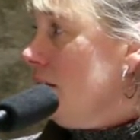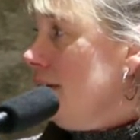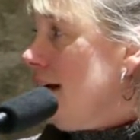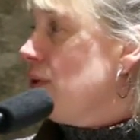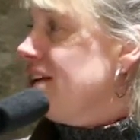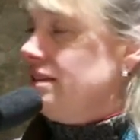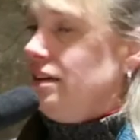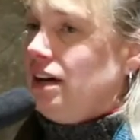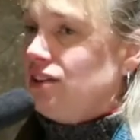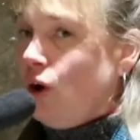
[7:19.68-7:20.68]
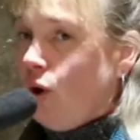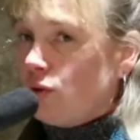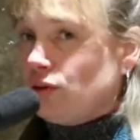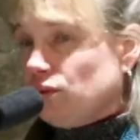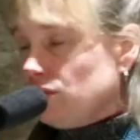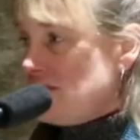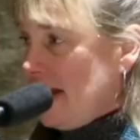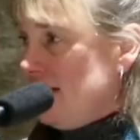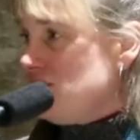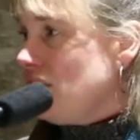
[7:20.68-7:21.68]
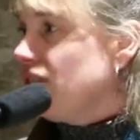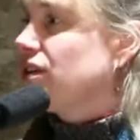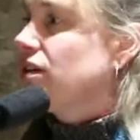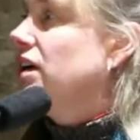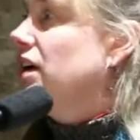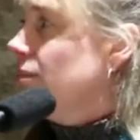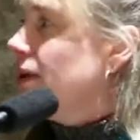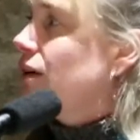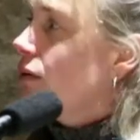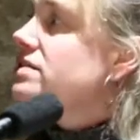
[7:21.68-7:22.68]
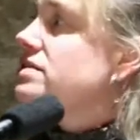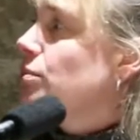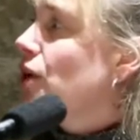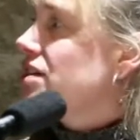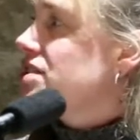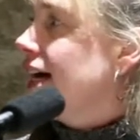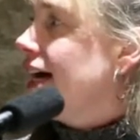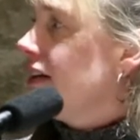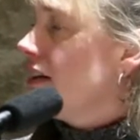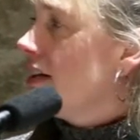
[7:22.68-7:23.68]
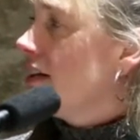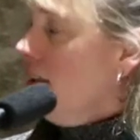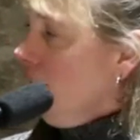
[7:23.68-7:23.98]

That wasn't a total changeover, but it was impartiality.